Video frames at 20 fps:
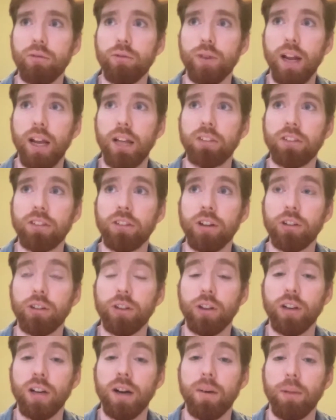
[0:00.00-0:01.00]
raise is also
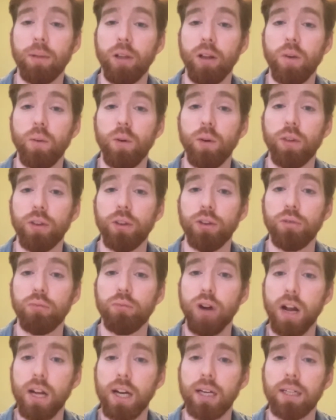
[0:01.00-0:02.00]
going to come along with a new
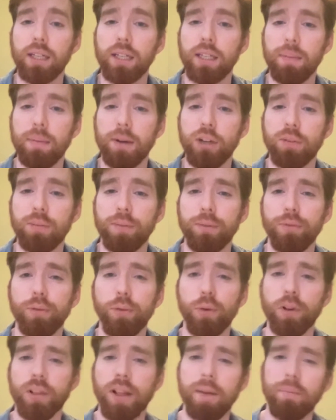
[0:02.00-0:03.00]
product, as I mentioned
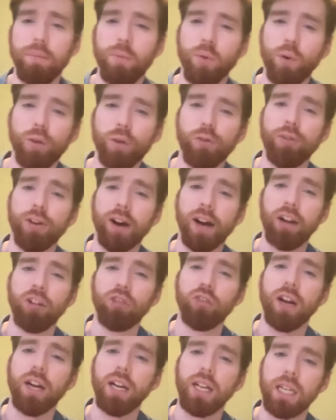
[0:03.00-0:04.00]
before, that more
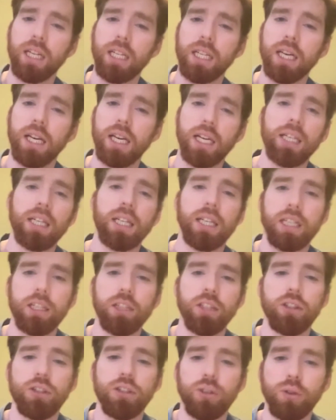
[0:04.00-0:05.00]
fine-grained insight
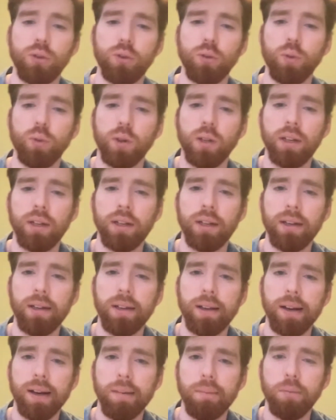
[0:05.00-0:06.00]
into
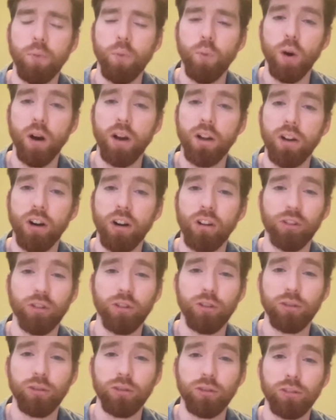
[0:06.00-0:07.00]
what
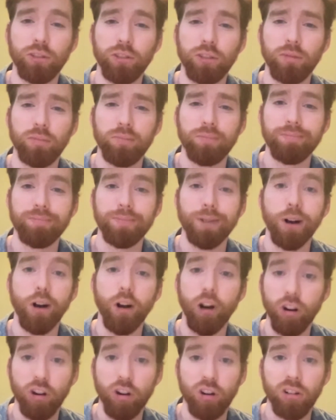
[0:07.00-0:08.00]
articles
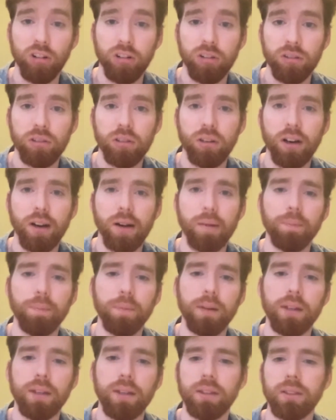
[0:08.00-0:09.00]
are,
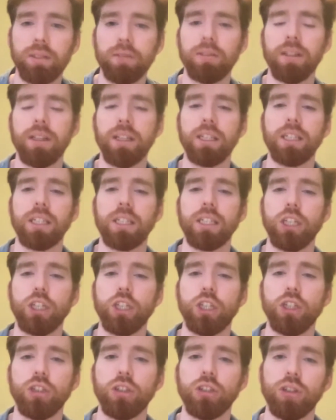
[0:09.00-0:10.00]
in
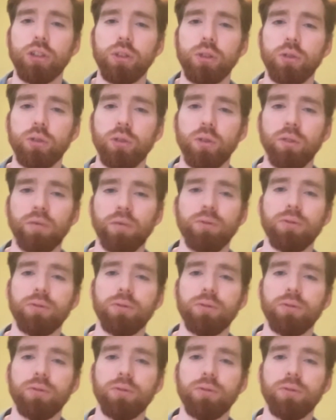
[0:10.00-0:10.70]
addition to sort of